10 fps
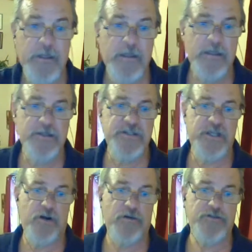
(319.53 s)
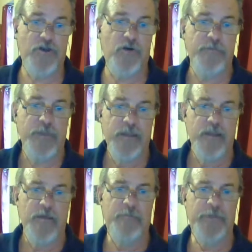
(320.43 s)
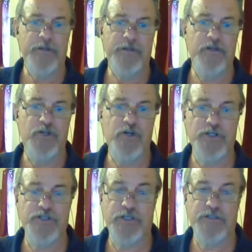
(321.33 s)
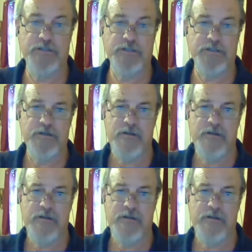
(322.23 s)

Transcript: consider. So build in cushions